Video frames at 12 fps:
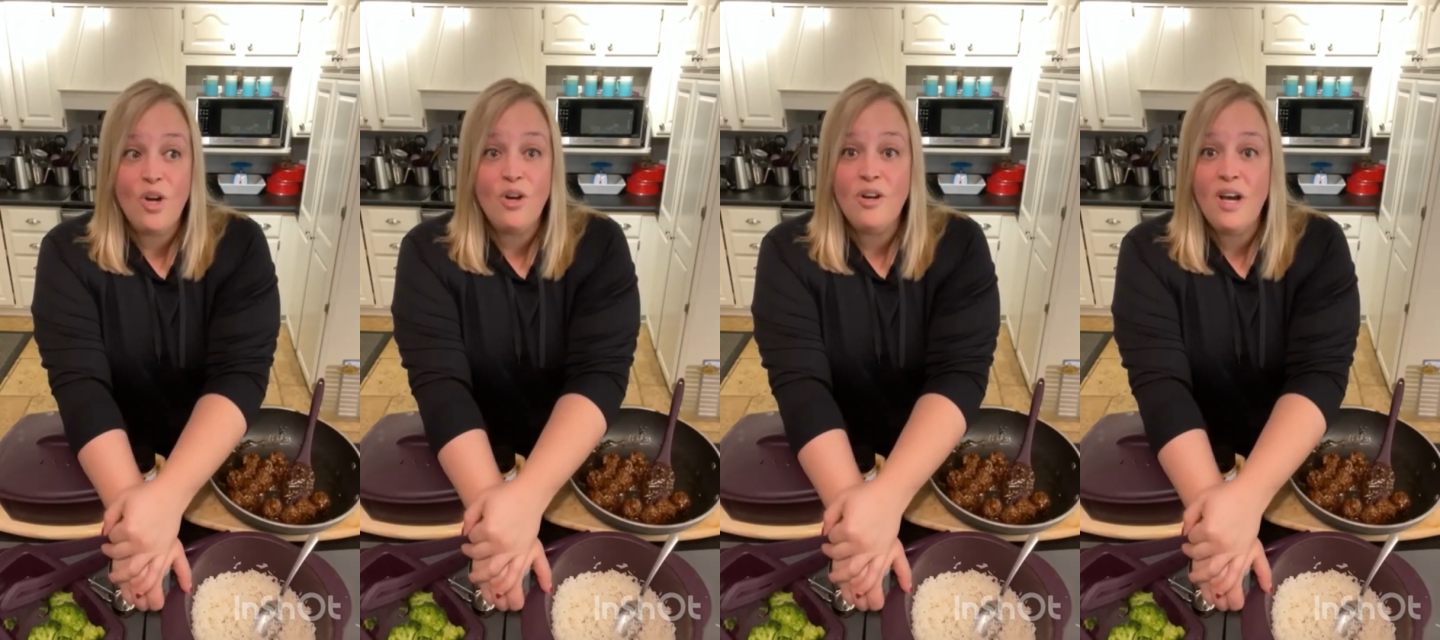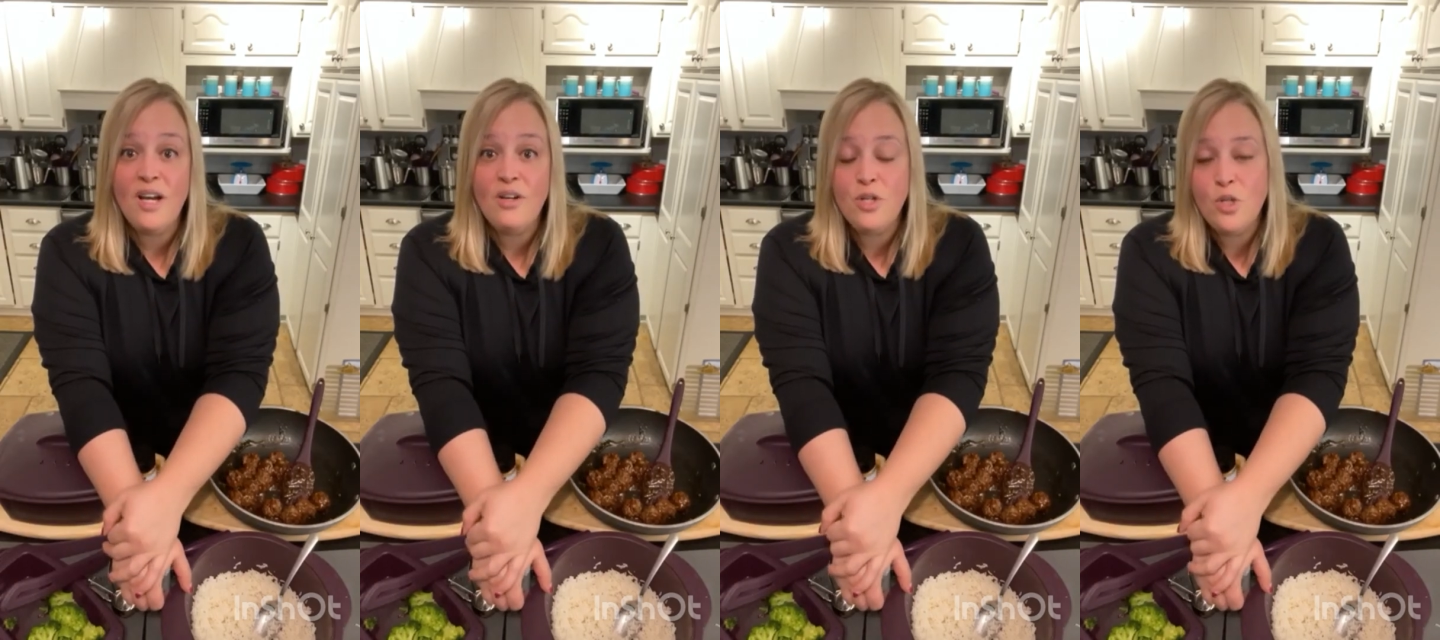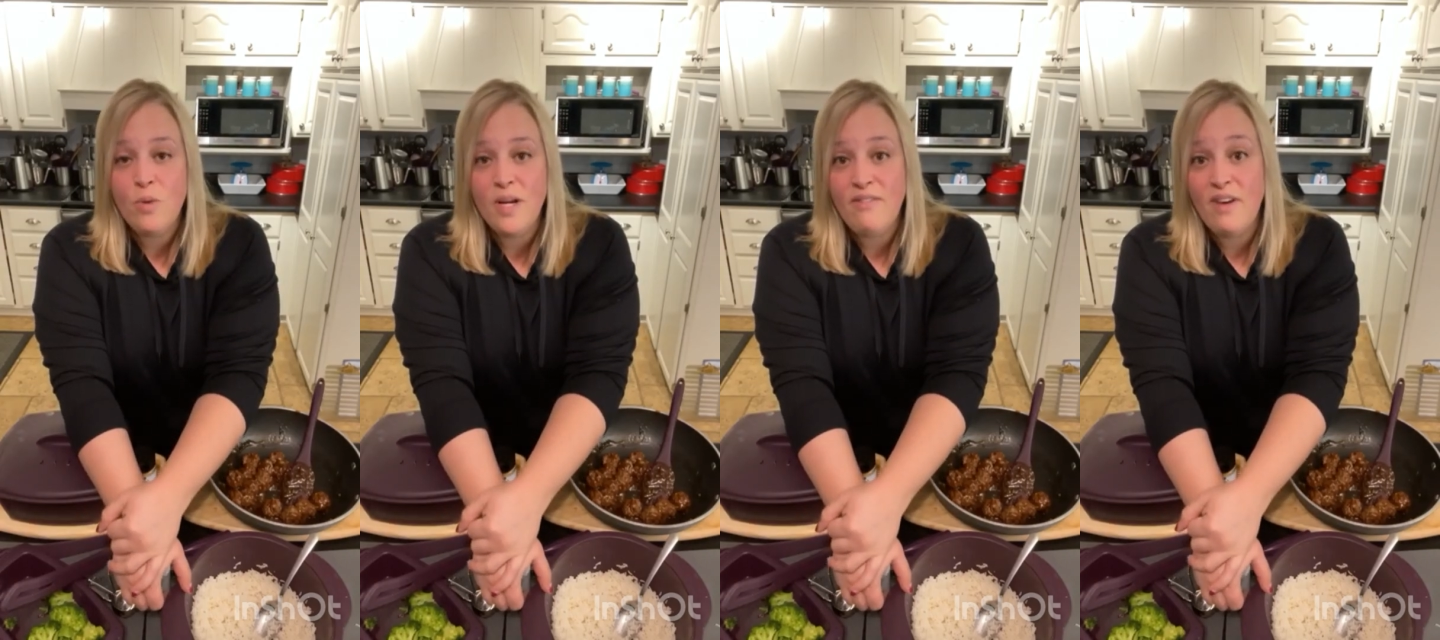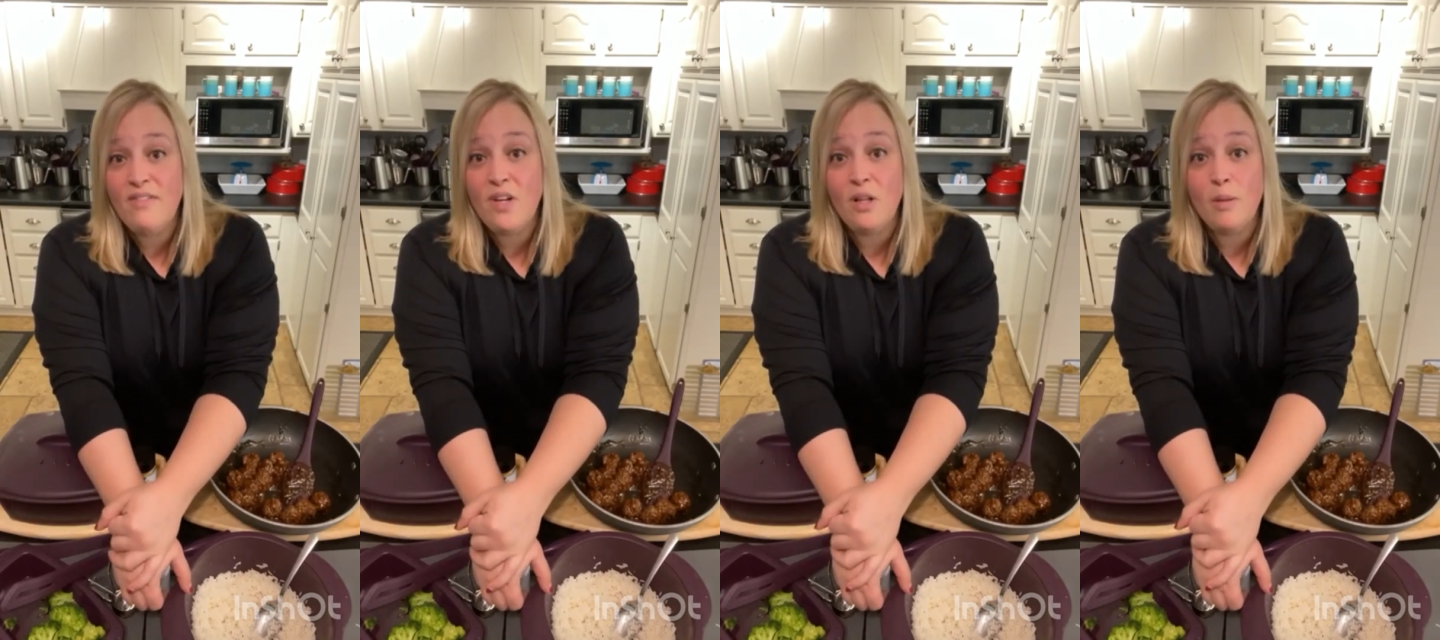earn a
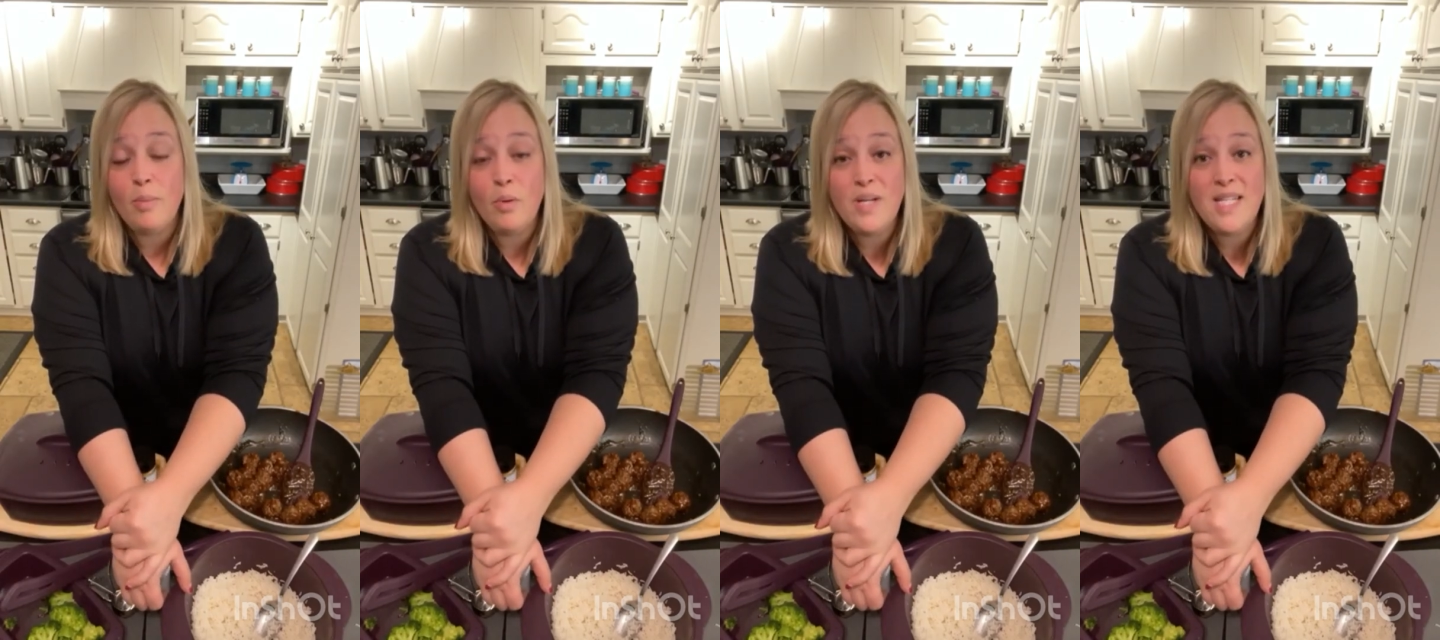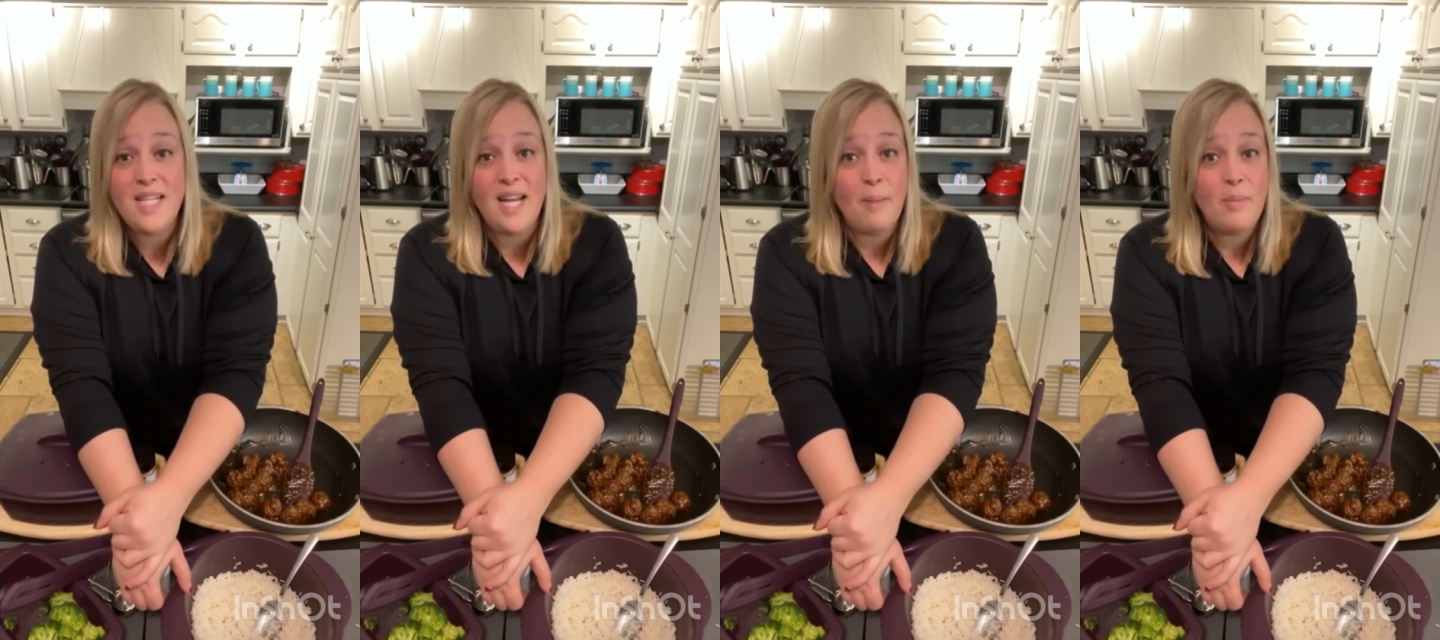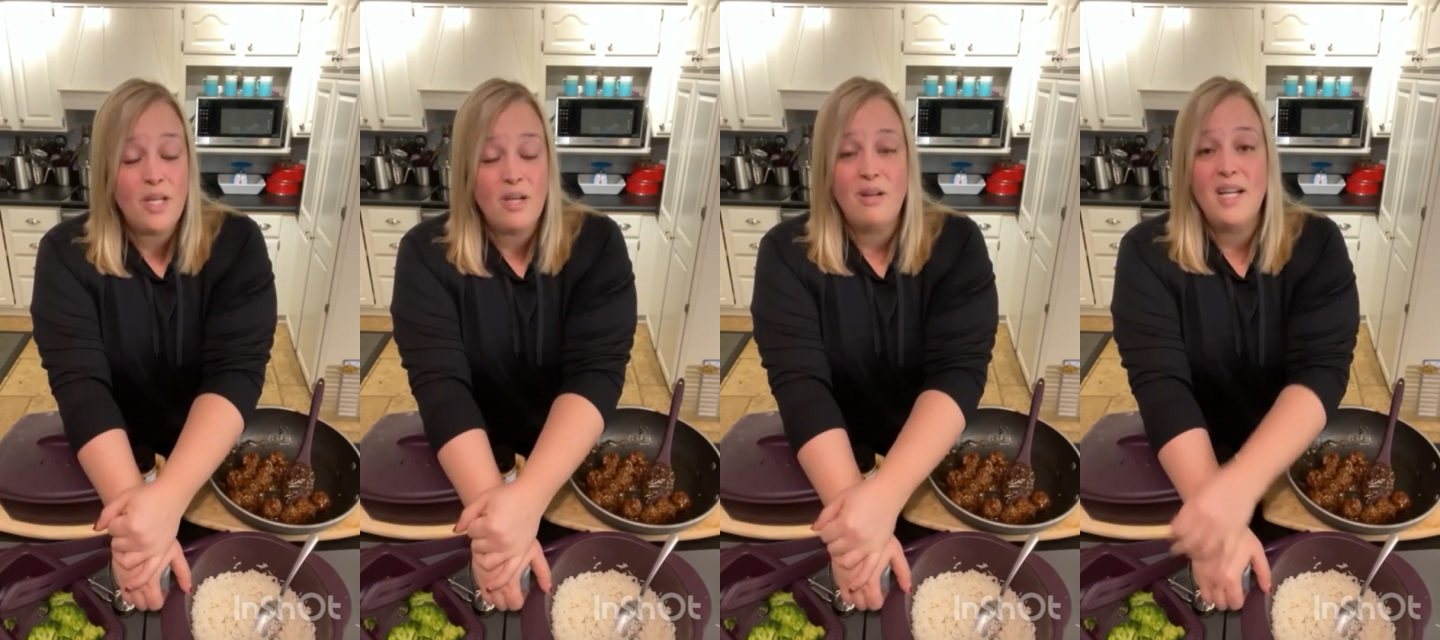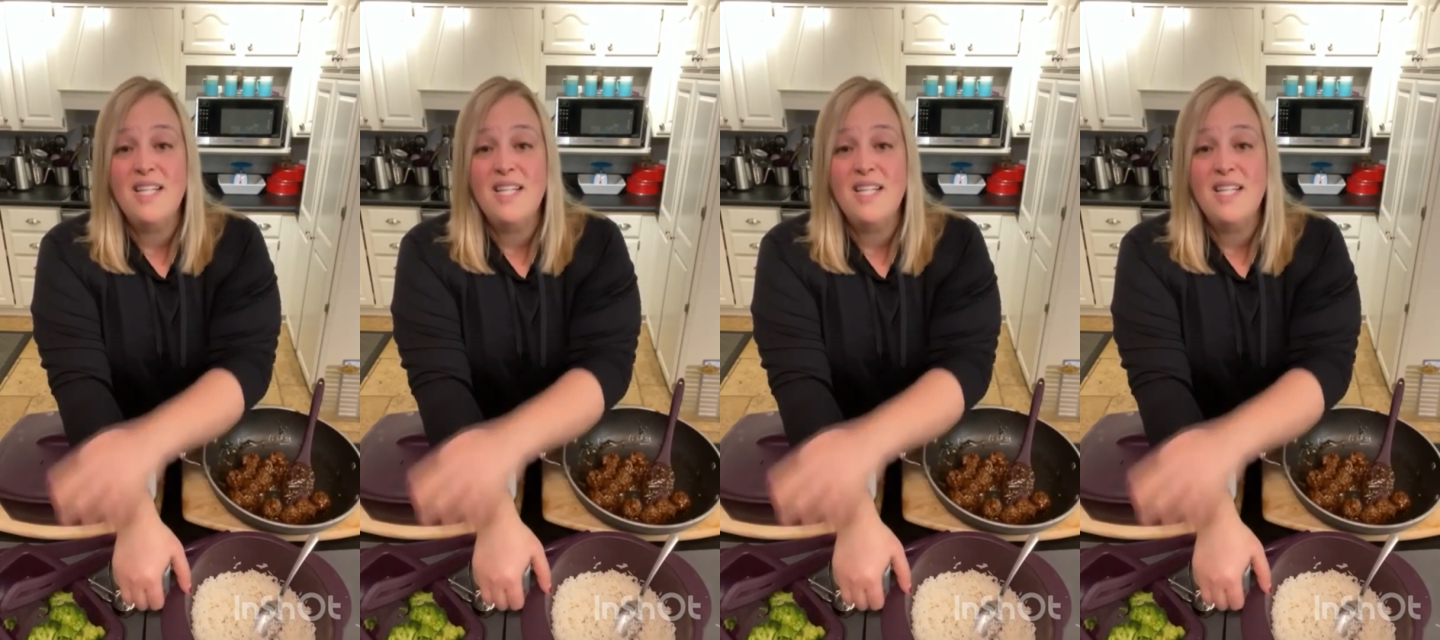$125 bonus in Epicure.